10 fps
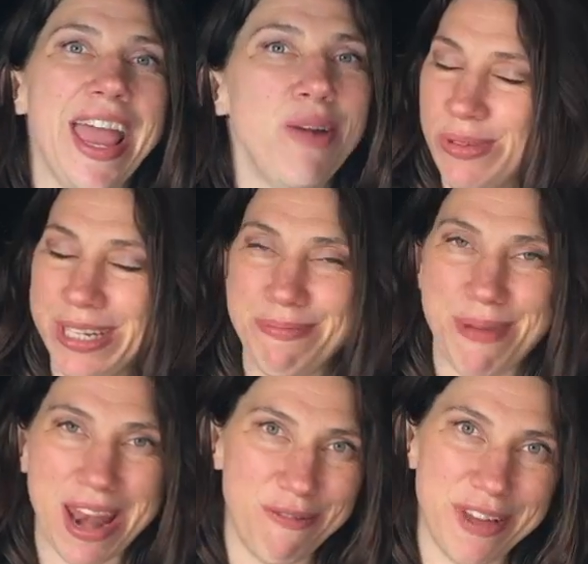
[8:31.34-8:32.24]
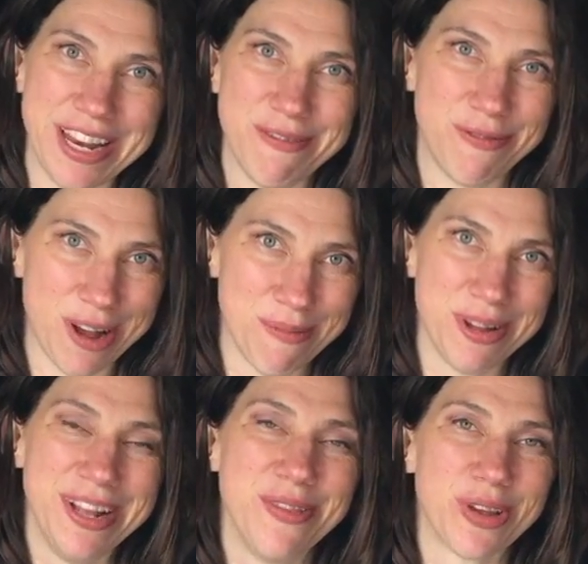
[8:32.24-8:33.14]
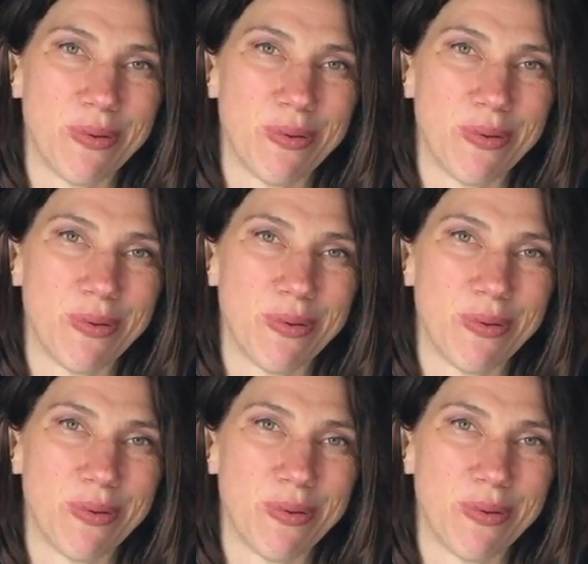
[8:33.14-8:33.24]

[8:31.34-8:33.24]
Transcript: and really benefiting from the